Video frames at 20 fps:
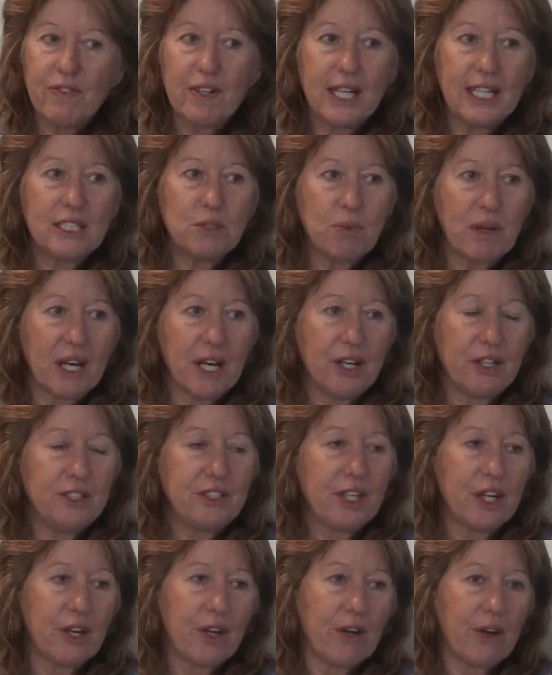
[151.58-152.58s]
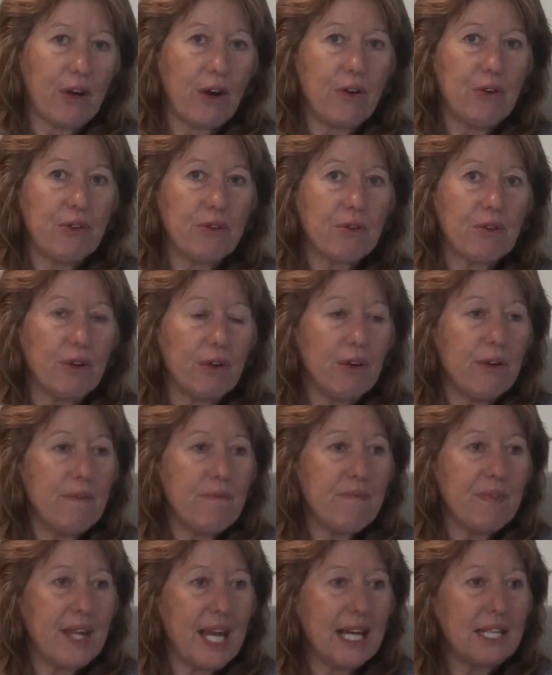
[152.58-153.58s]
of needs we're going to go
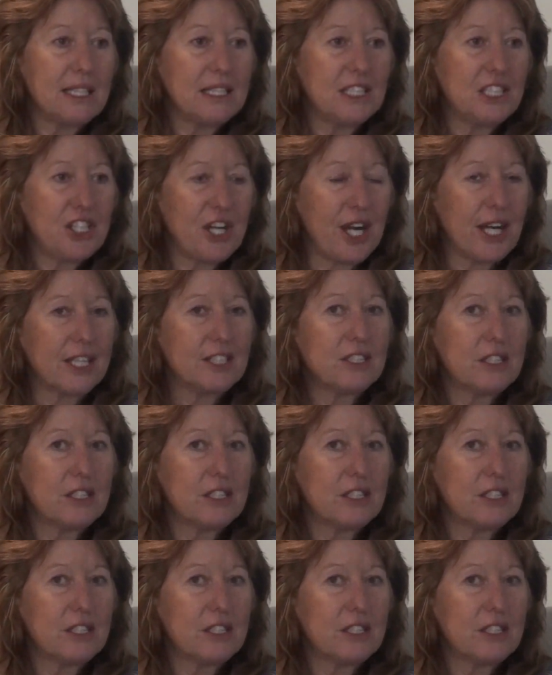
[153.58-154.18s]
through and check.